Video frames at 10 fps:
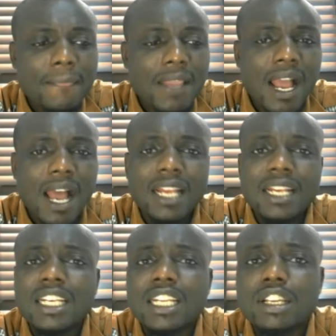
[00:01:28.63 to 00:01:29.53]

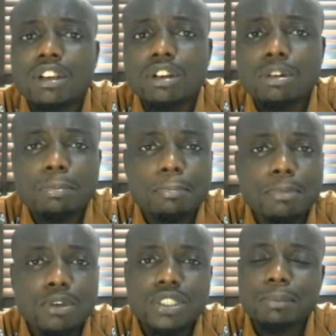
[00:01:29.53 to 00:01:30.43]
and the
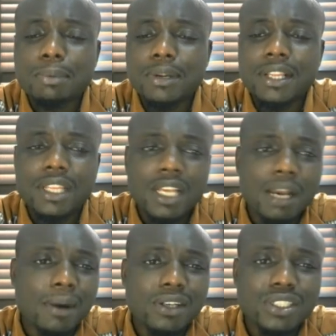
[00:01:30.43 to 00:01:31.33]
most important thing
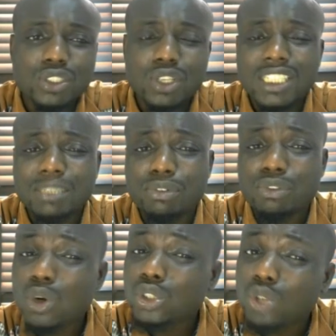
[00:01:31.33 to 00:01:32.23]
about this scholarship: if
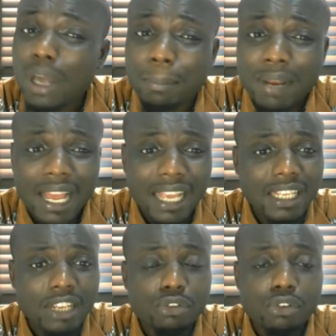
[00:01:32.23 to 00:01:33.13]
you want to apply,
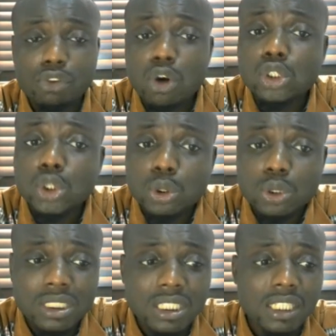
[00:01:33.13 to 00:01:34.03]
if you've gone through
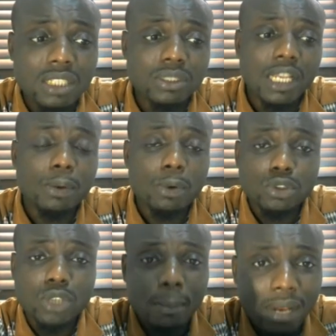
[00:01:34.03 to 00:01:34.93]
the details and you want
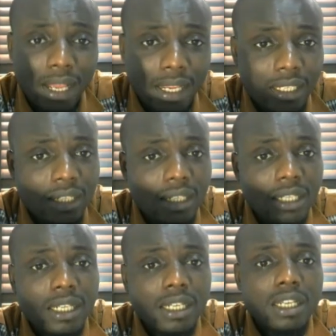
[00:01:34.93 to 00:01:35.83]
to apply,
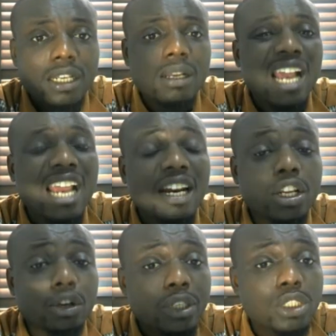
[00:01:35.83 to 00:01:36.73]

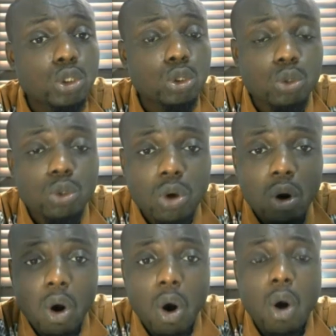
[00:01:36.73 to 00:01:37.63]
kindly read through
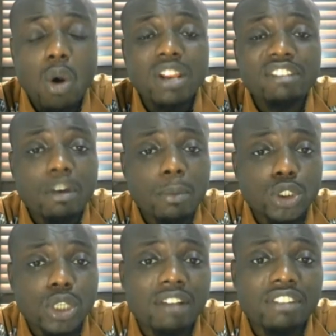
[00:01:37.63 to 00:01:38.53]
all
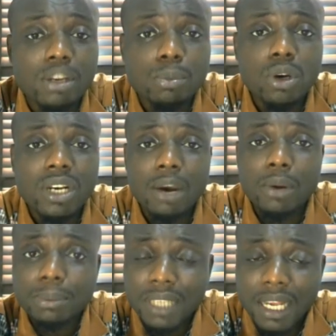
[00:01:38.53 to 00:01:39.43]
information available on their
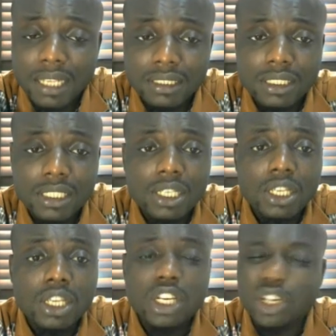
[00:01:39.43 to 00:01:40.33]
website
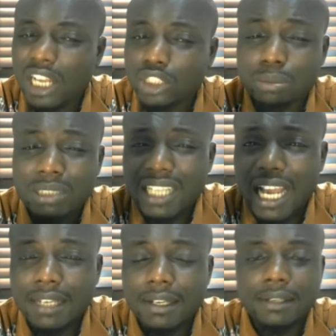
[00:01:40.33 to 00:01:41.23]
in order to be
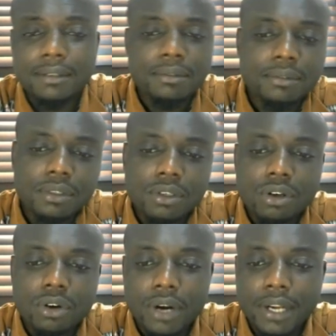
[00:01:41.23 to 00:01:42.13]
guided.
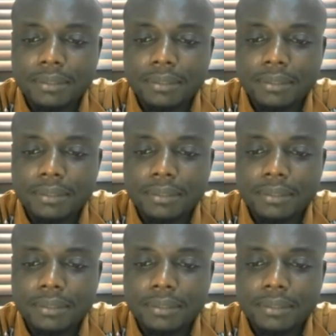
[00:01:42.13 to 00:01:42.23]
Alright,